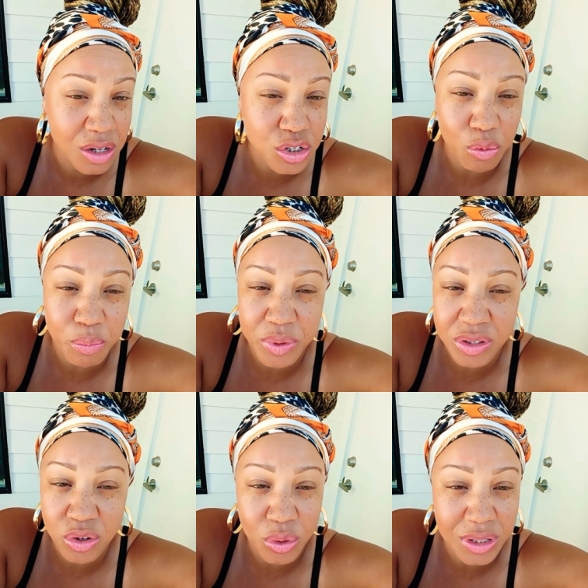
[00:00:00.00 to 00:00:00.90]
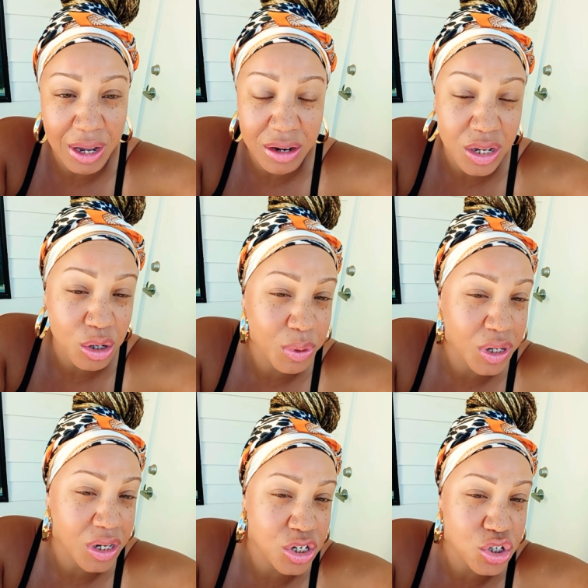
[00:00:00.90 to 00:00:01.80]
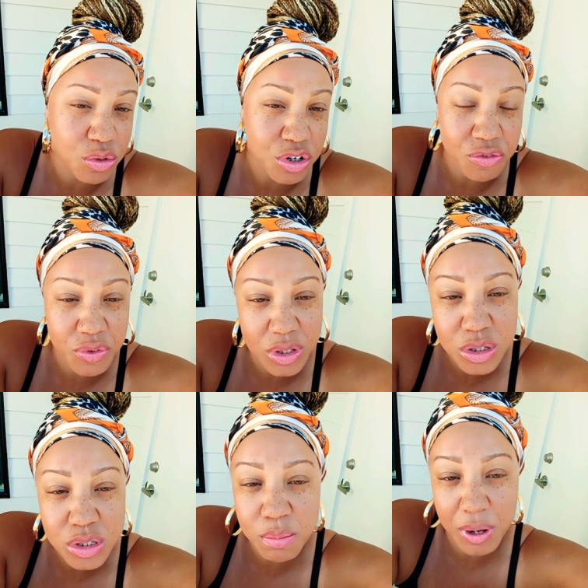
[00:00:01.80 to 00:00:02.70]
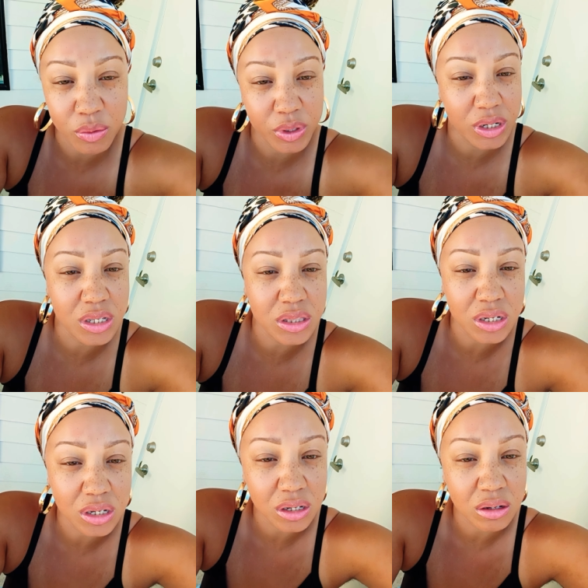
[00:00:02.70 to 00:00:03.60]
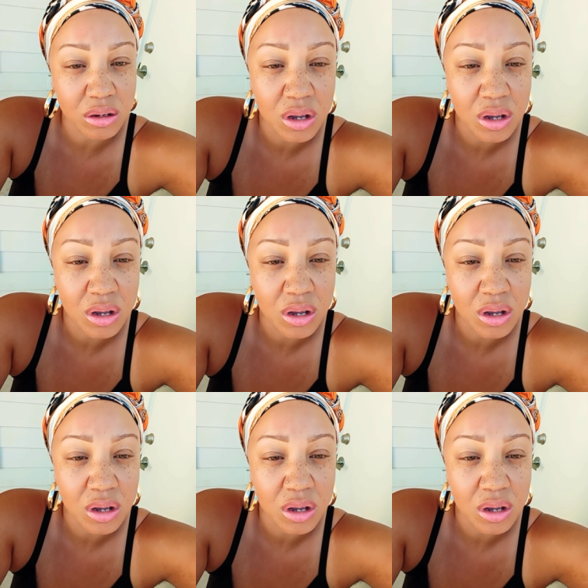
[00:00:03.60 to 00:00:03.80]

Don't be don't allow the enemy to get you in your feelings about anything